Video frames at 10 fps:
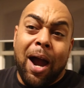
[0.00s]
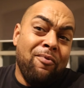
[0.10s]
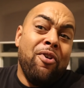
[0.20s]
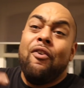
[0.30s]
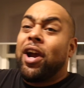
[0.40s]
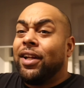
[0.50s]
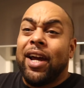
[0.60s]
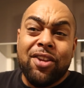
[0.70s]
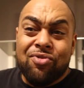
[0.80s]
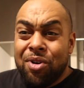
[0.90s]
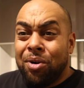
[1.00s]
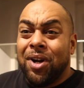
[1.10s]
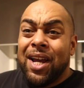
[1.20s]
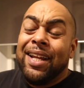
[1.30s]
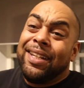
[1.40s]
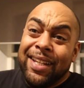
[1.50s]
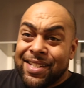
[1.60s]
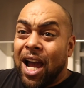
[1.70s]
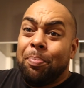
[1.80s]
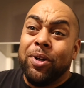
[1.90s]
Real recognized real.
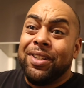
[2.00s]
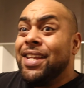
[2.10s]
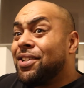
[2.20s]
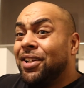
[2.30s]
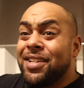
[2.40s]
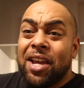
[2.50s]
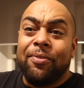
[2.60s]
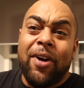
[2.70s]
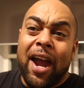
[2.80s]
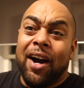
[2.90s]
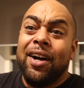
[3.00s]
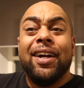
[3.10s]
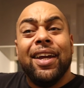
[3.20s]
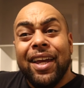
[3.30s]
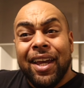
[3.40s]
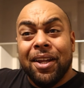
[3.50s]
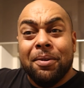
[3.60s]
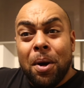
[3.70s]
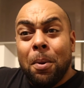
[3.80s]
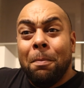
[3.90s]
This happened. This could have set fire
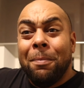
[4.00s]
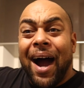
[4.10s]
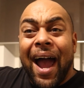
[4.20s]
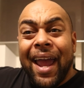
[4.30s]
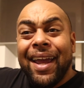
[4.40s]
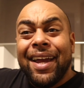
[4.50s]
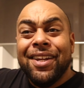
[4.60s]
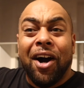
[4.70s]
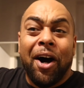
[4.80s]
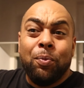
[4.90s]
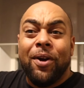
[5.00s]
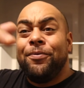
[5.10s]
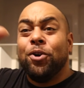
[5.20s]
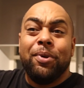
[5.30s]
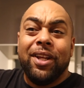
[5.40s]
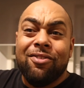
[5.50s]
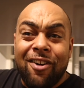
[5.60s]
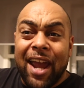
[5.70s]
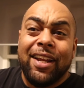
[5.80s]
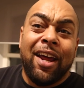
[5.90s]
in my yard we're filming in
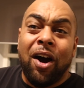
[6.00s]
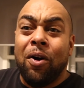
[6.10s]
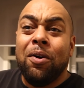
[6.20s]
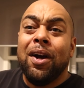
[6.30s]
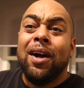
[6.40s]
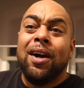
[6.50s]
right now,